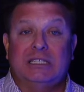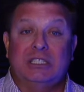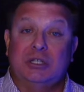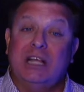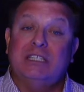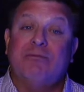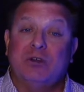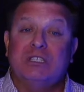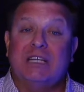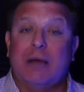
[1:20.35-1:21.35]
And so that's the
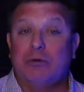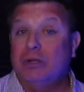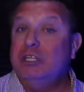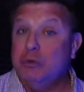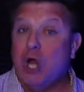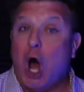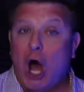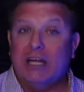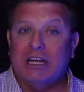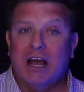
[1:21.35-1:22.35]
first thing I would really do an
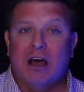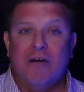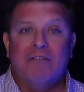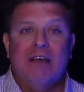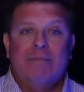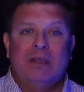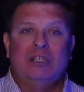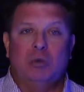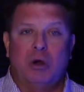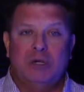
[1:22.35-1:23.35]
audit of,
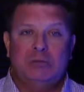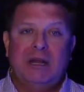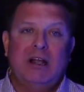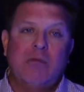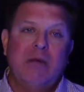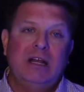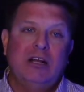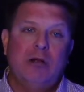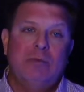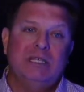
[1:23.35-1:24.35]
is where are we spending our money in
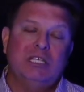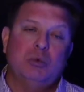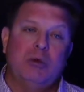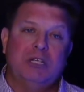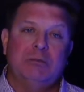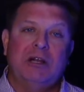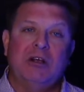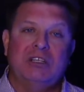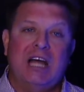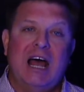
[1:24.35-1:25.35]
our business? Where are we spending
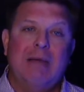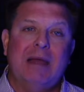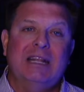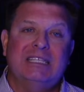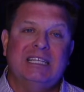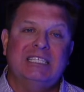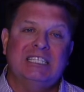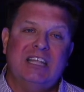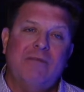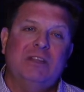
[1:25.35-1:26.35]
our time? And is it the
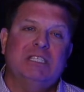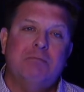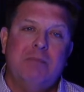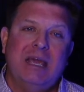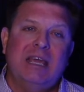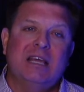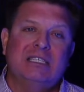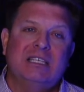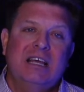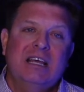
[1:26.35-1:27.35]
stuff that's making us,